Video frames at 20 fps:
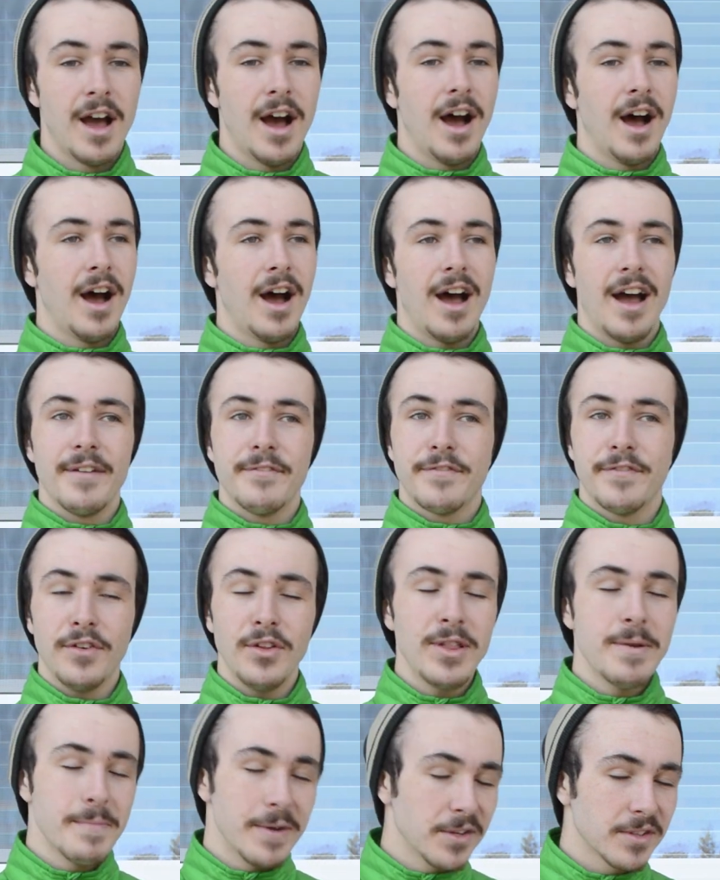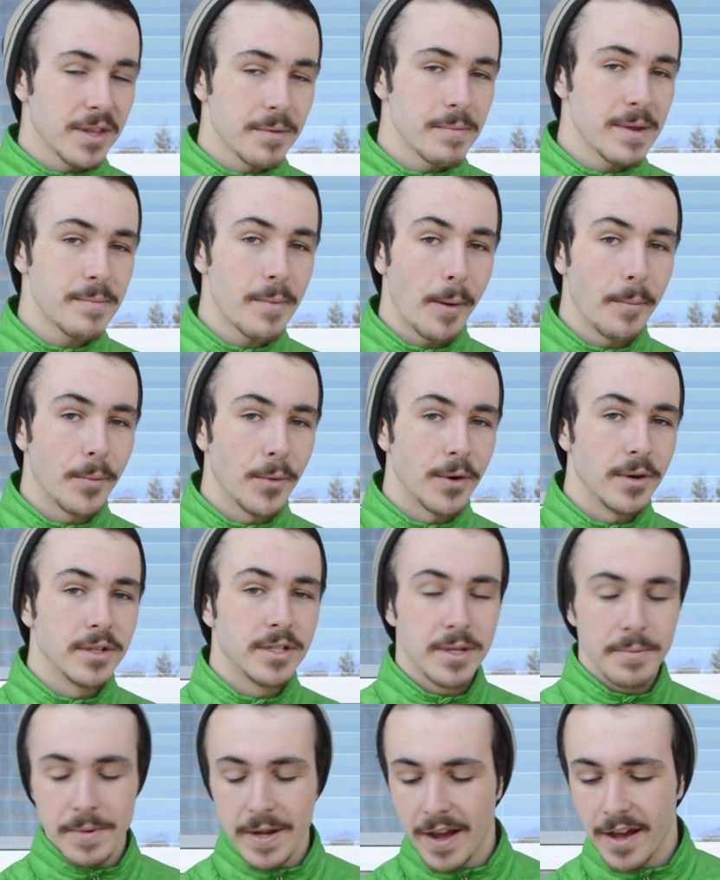I've fully milked the Meepo board,
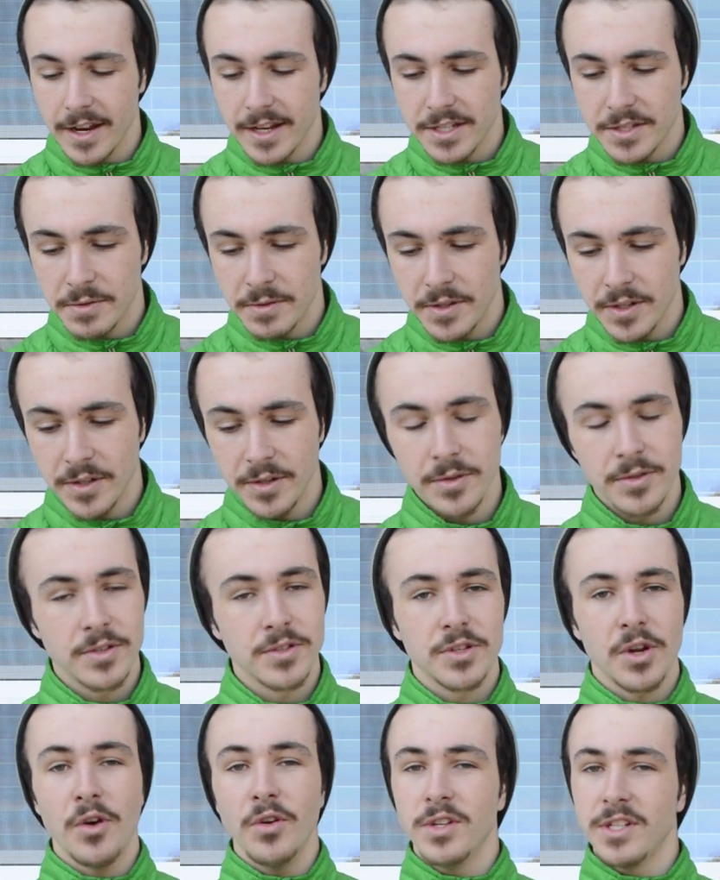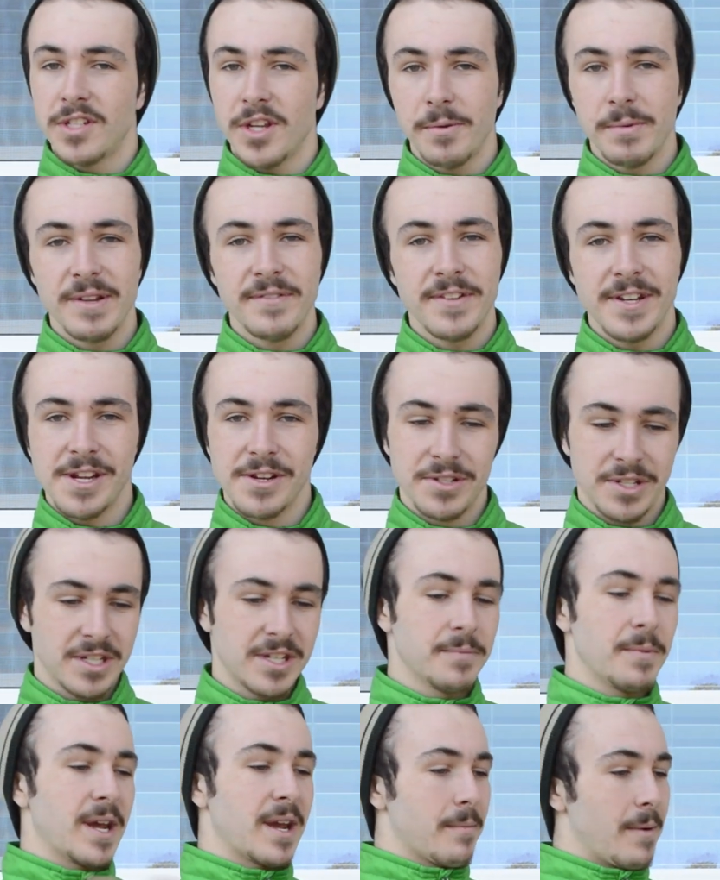to be honest with you. There's only so many videos you
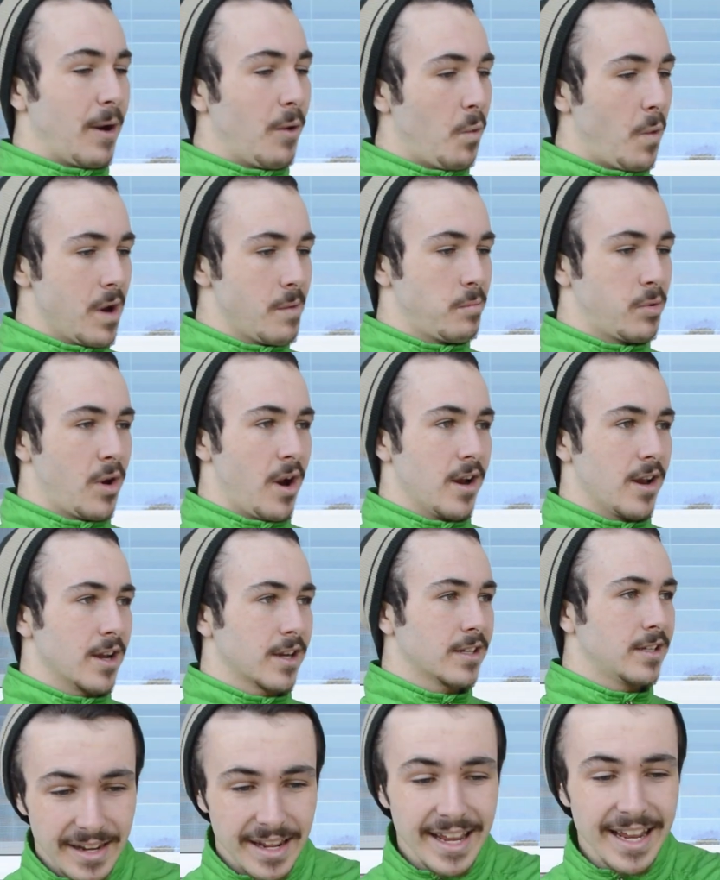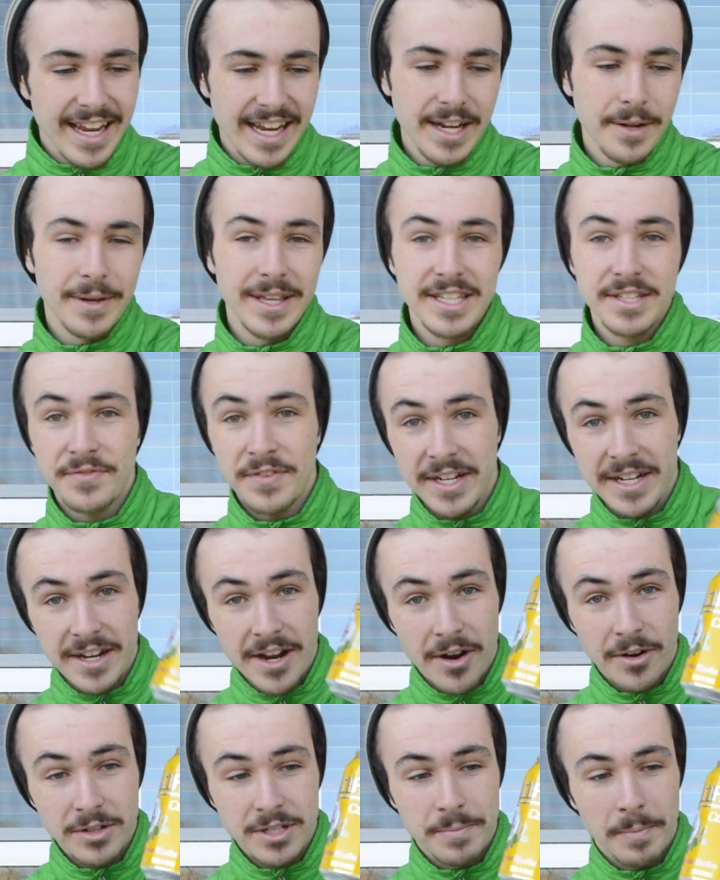can make about one product. Anyway, this
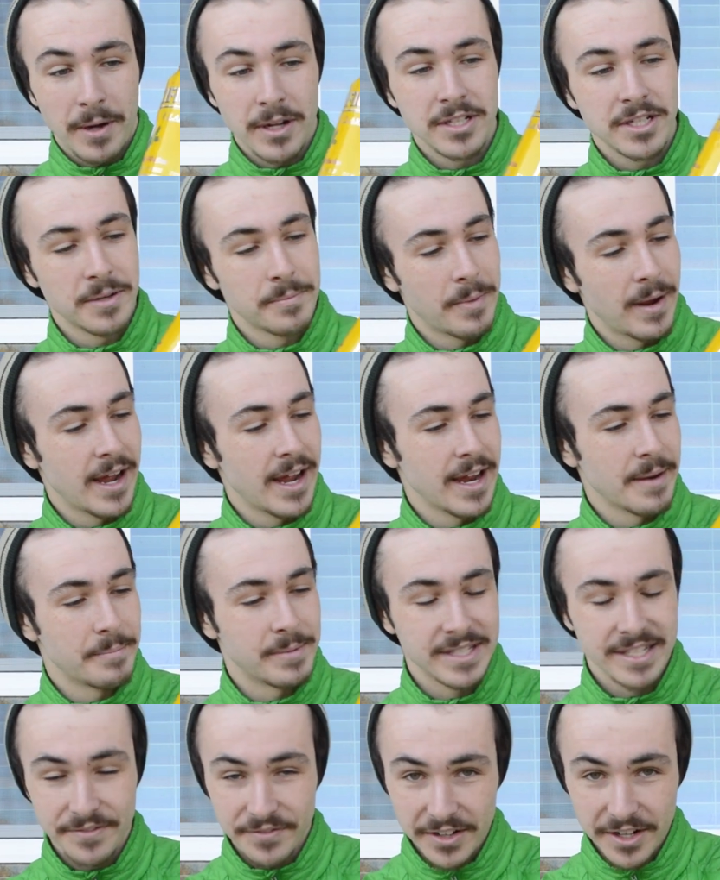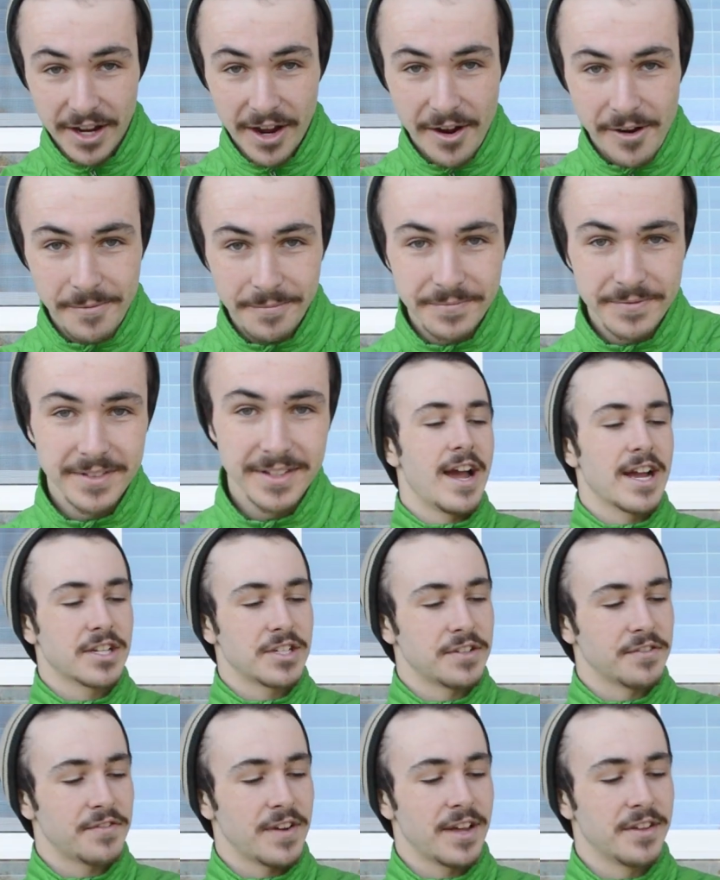video is sponsored by Pacifico. I
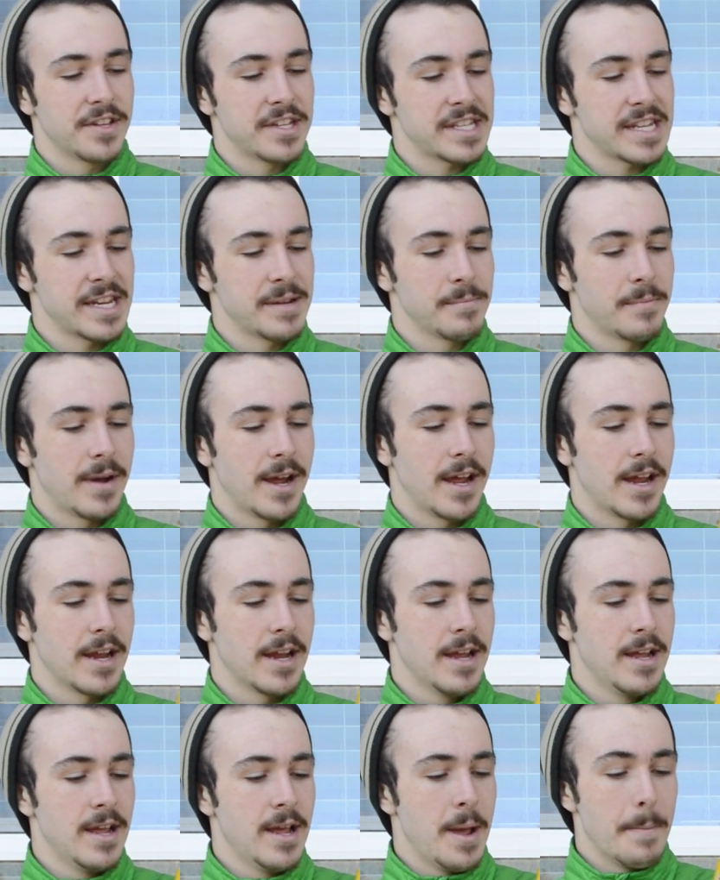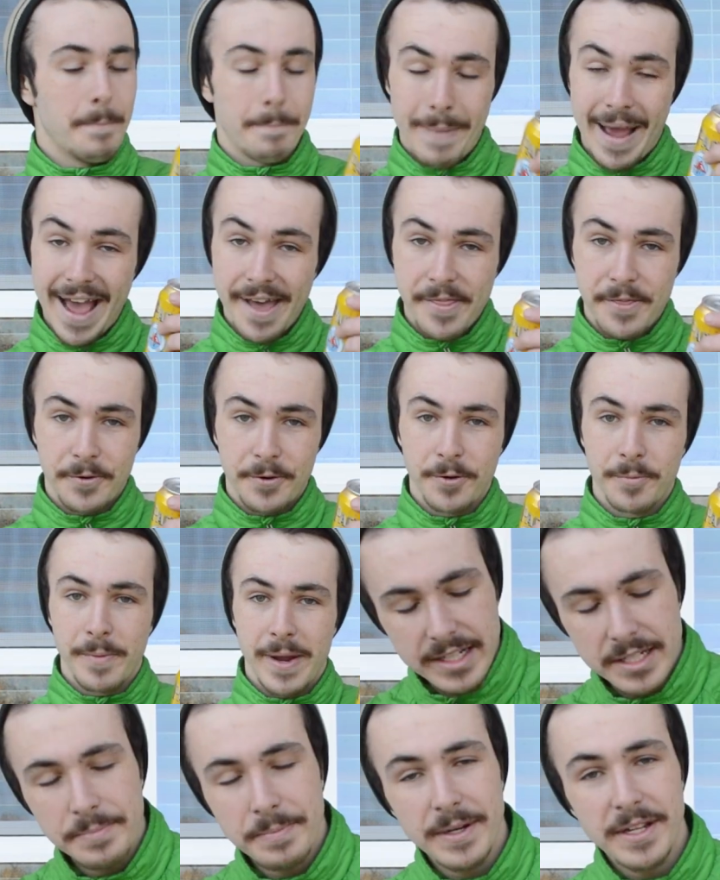actually found this in my bathroom.
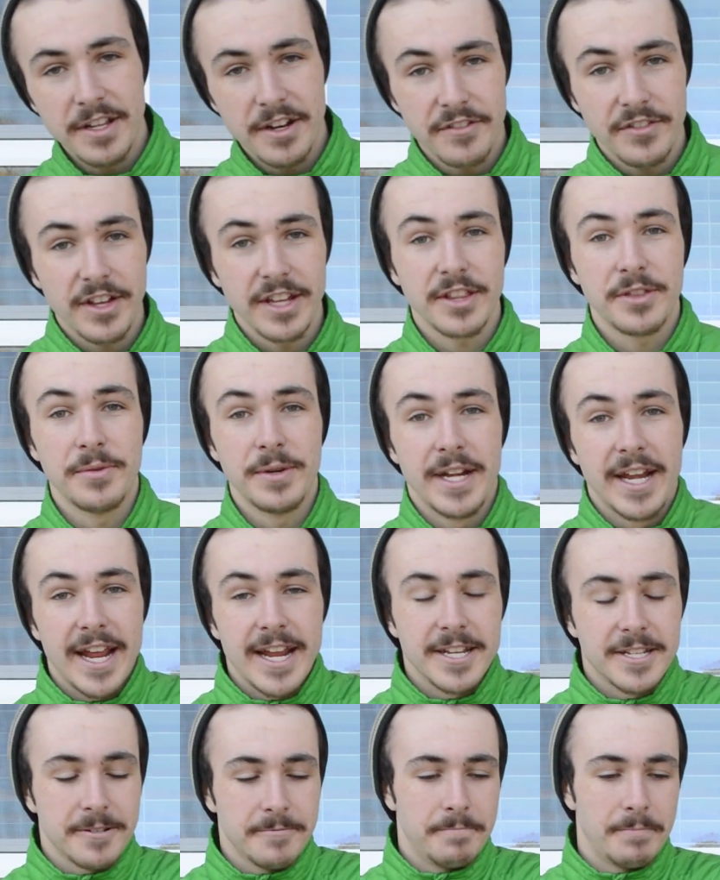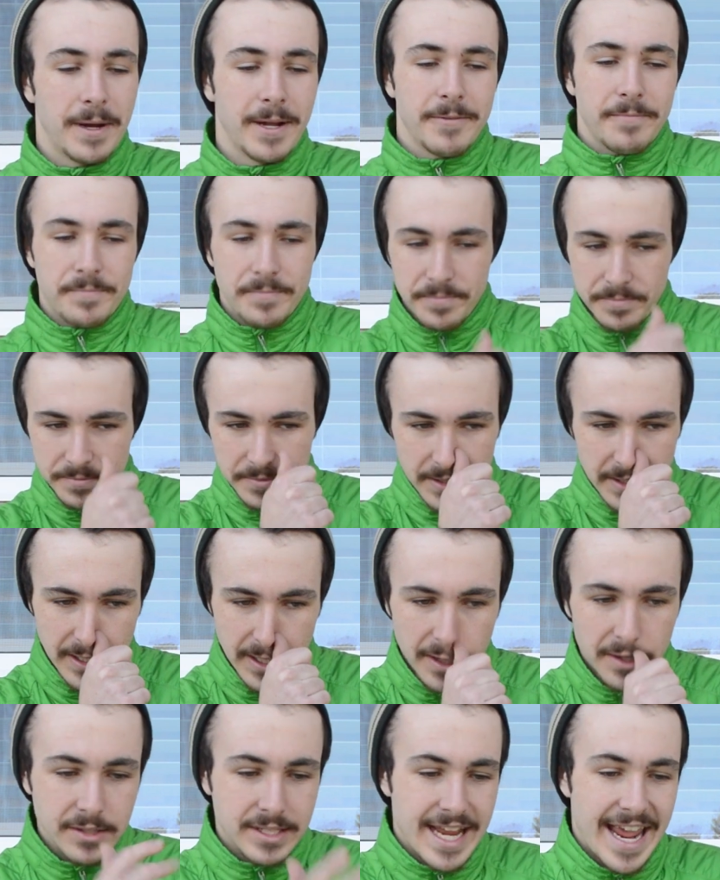It's been in there for like 3 days, but you
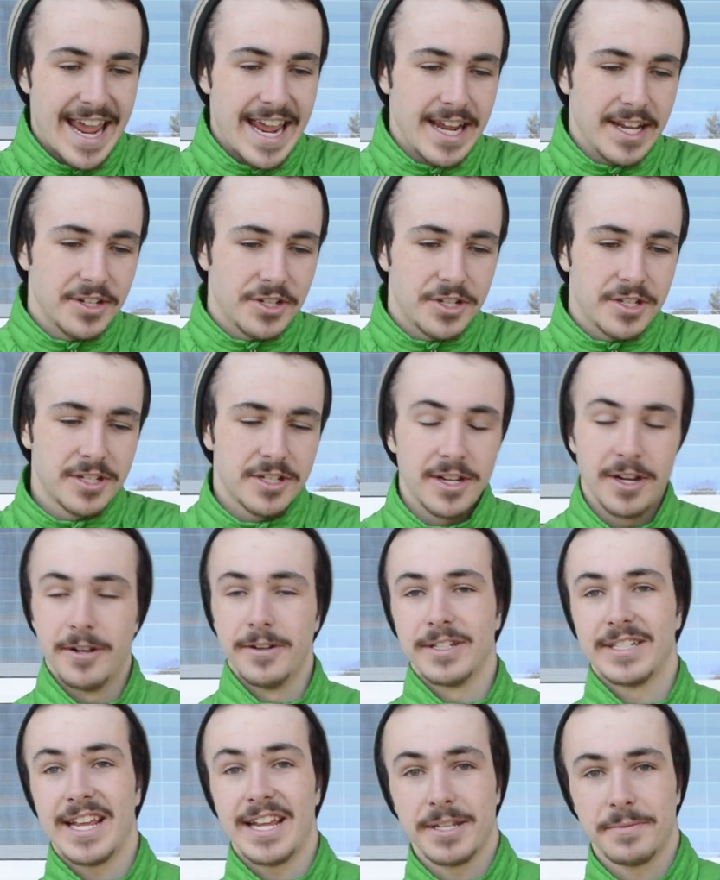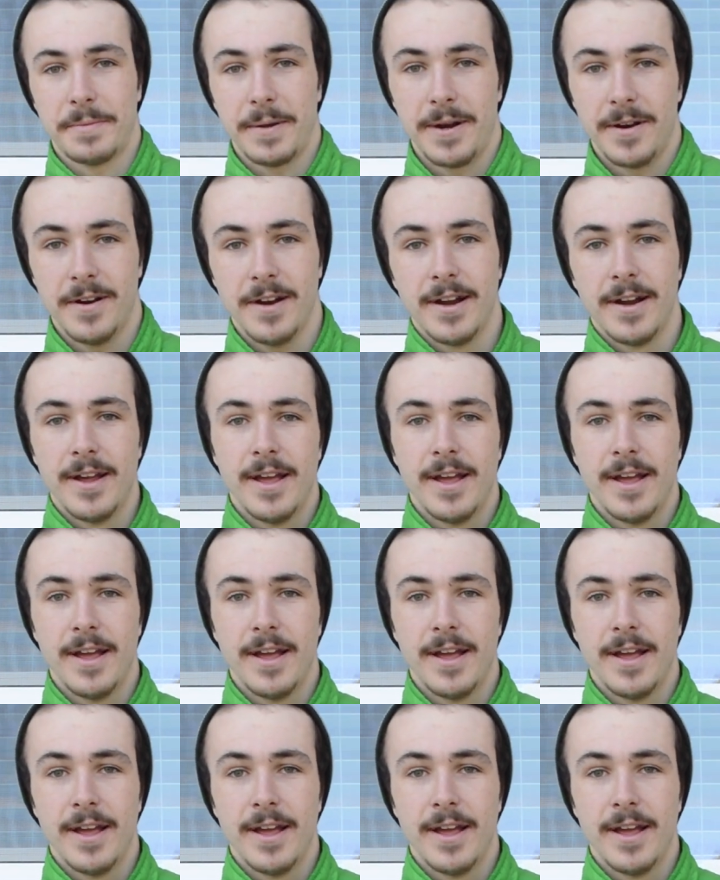know, it's aged, so it tastes better.